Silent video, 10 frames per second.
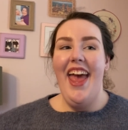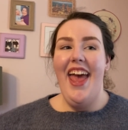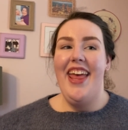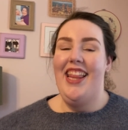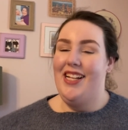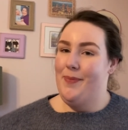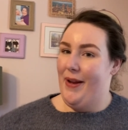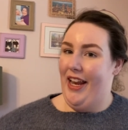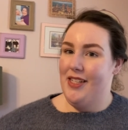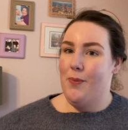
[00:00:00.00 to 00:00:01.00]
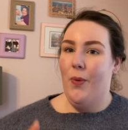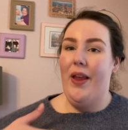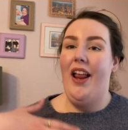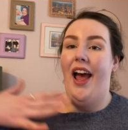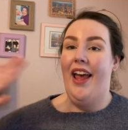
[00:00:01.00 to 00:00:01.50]
And that's my next
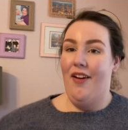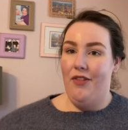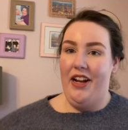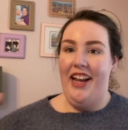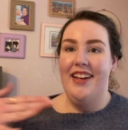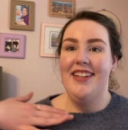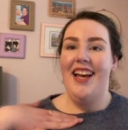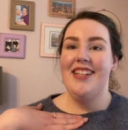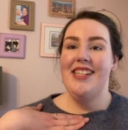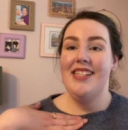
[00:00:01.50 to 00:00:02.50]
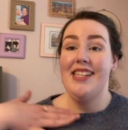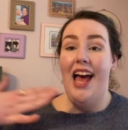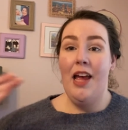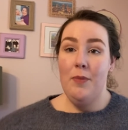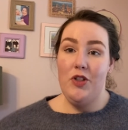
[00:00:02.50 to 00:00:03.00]
point. I have redheaded cousins.
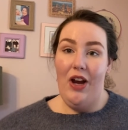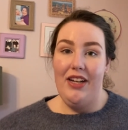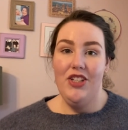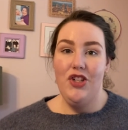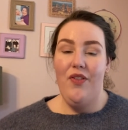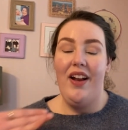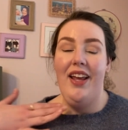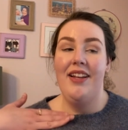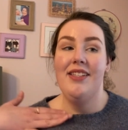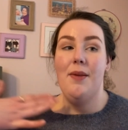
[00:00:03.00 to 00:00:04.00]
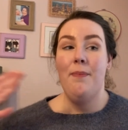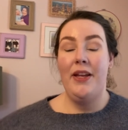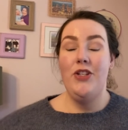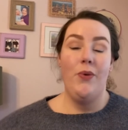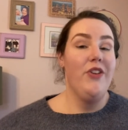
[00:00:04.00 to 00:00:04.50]
I'm attracted to redheads. My
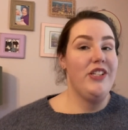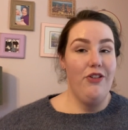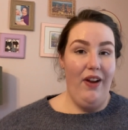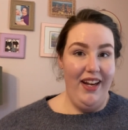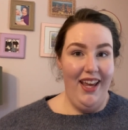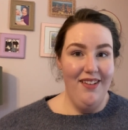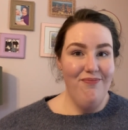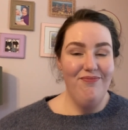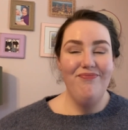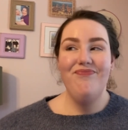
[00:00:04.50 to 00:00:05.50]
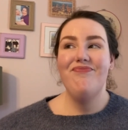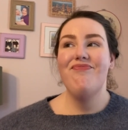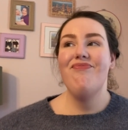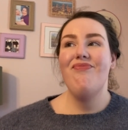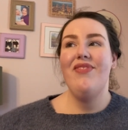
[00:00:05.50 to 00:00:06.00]
donor is a redhead.
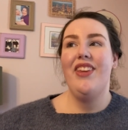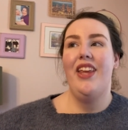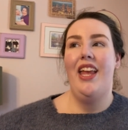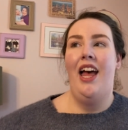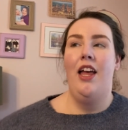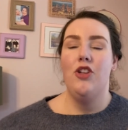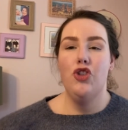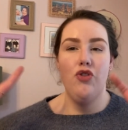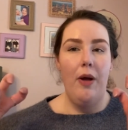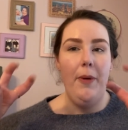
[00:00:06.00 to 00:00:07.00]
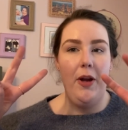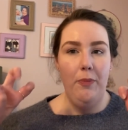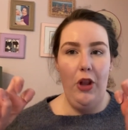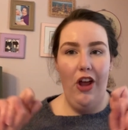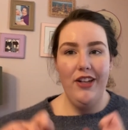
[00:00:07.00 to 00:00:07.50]
Uh, strawberry
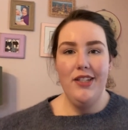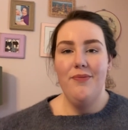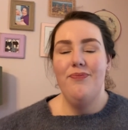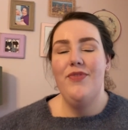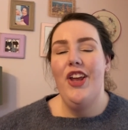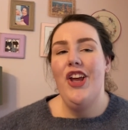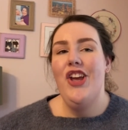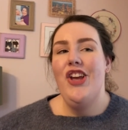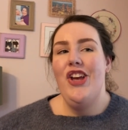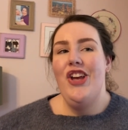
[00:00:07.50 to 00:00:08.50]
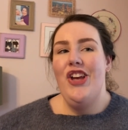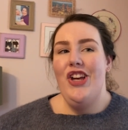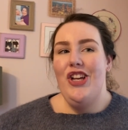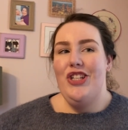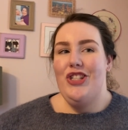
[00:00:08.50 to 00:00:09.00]
blonde.
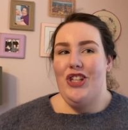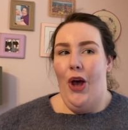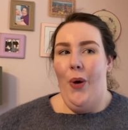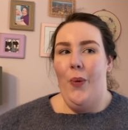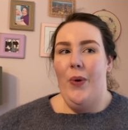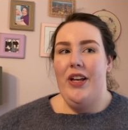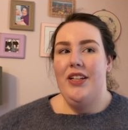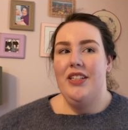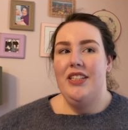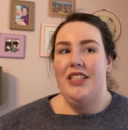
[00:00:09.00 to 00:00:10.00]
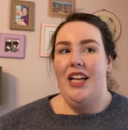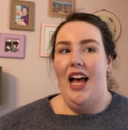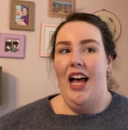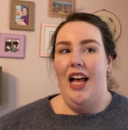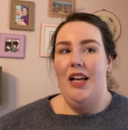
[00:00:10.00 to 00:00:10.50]
So,
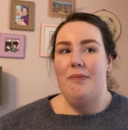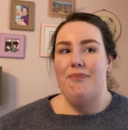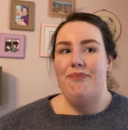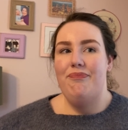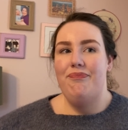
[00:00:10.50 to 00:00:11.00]
um,